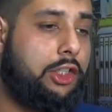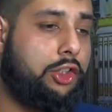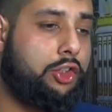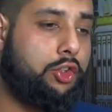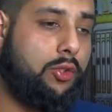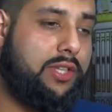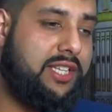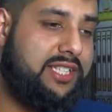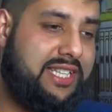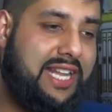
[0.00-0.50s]

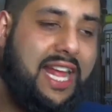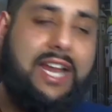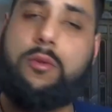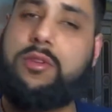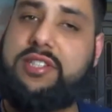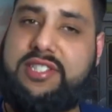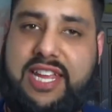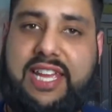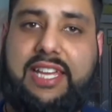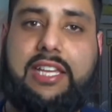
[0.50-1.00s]
So this land
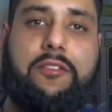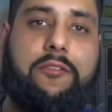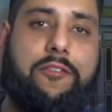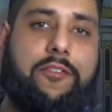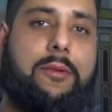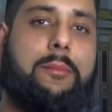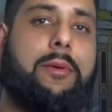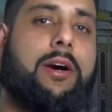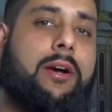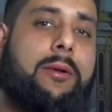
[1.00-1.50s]
was taken
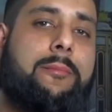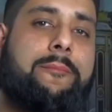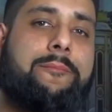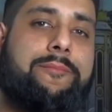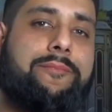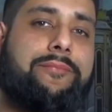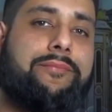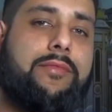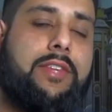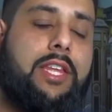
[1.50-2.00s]
from her.
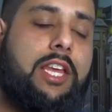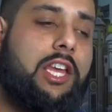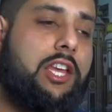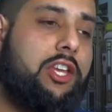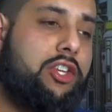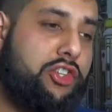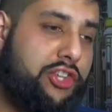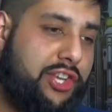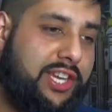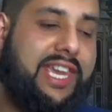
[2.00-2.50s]

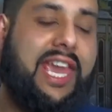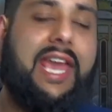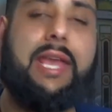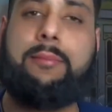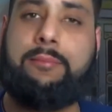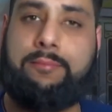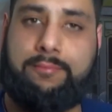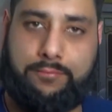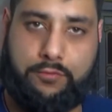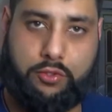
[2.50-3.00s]
She
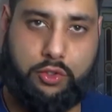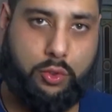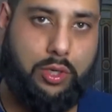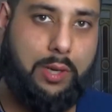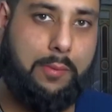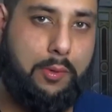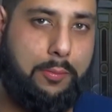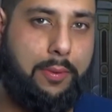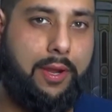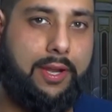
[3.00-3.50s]
came to
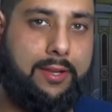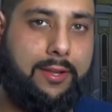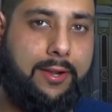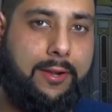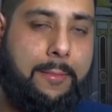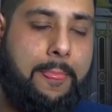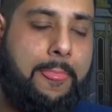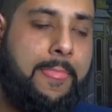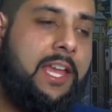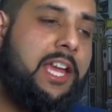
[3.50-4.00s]
Abu Bakr.
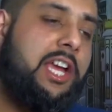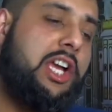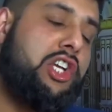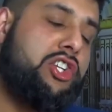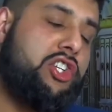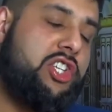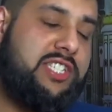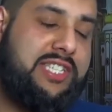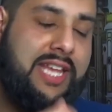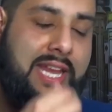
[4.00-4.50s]

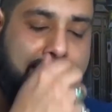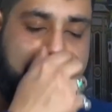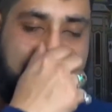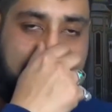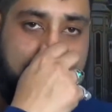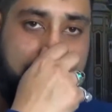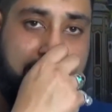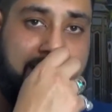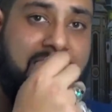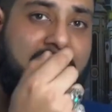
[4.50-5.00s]
She said to
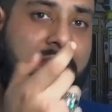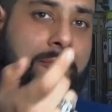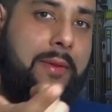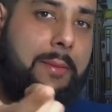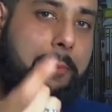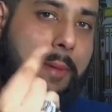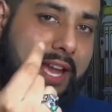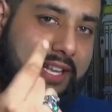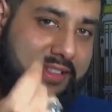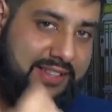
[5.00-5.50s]
him, give me
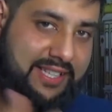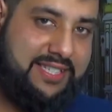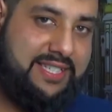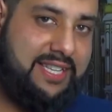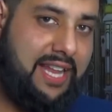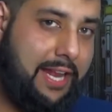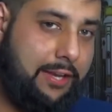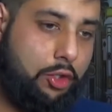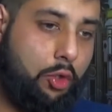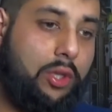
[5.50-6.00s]
back this
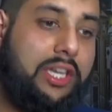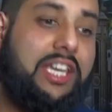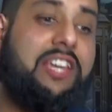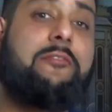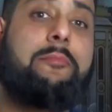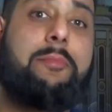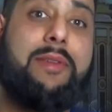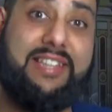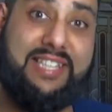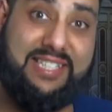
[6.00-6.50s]
land, or
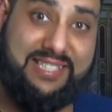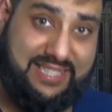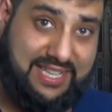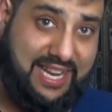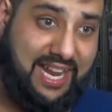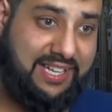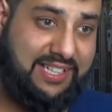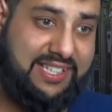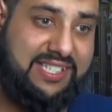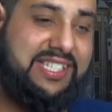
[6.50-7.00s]
give me this
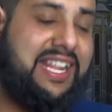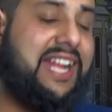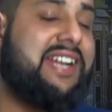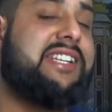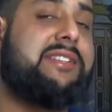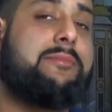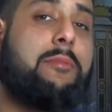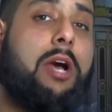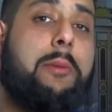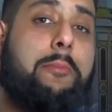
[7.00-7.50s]
land. This
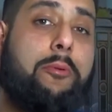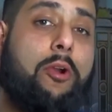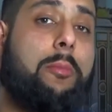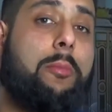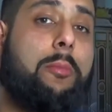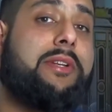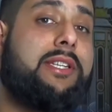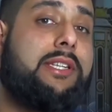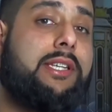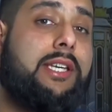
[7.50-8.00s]
land is my
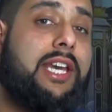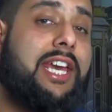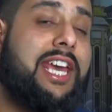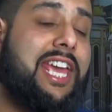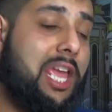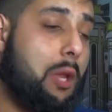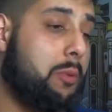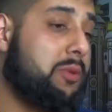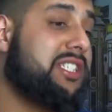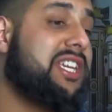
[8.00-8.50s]
property.
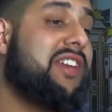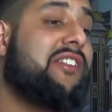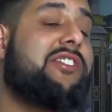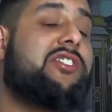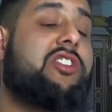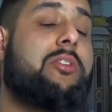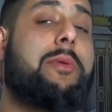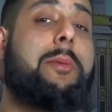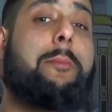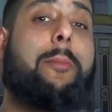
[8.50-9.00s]
It was
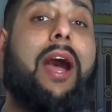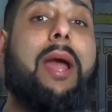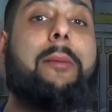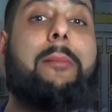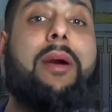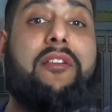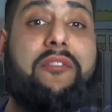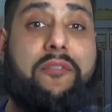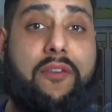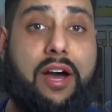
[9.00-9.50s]
given to me by
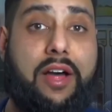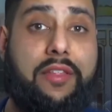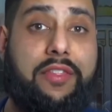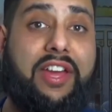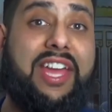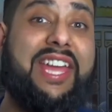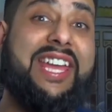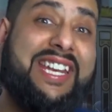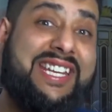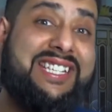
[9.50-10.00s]
my
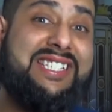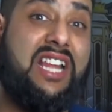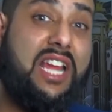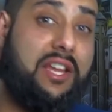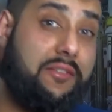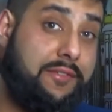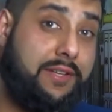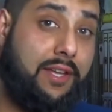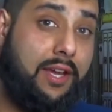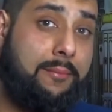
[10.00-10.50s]
father in his
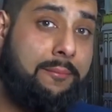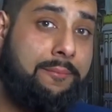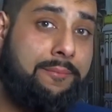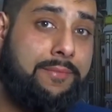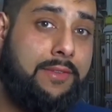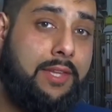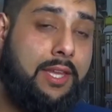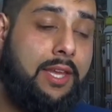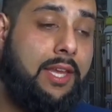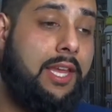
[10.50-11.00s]
lifetime.
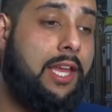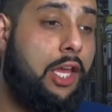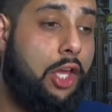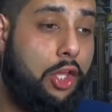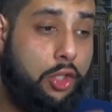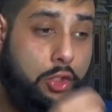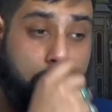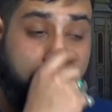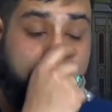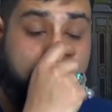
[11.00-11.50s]

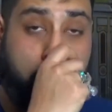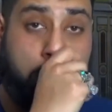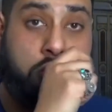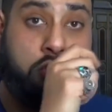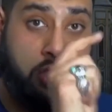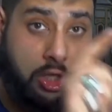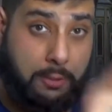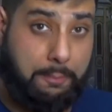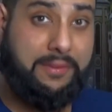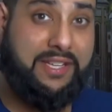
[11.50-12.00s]
You've
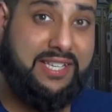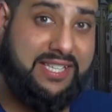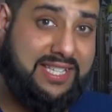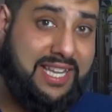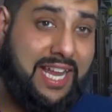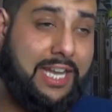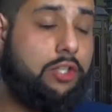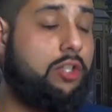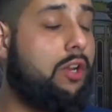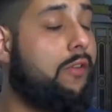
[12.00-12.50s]
usurped this
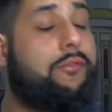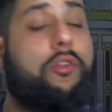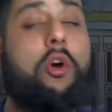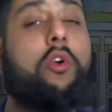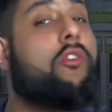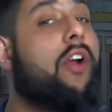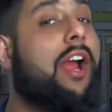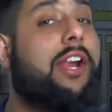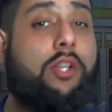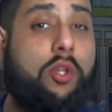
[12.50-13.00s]
land. You have no
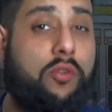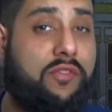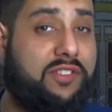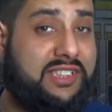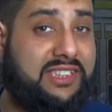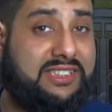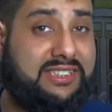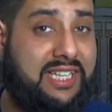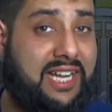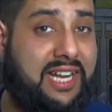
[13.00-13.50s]
right over
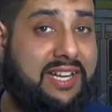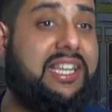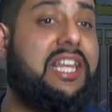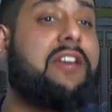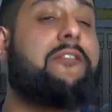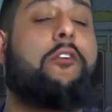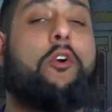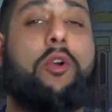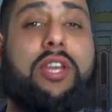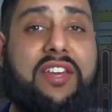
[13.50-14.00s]
this land.
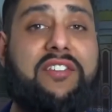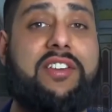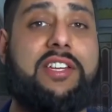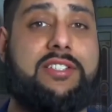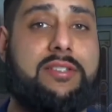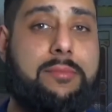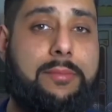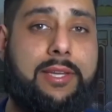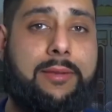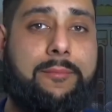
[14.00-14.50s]
Therefore, give
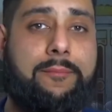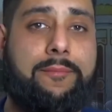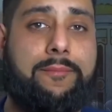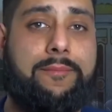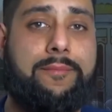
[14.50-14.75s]
it to me.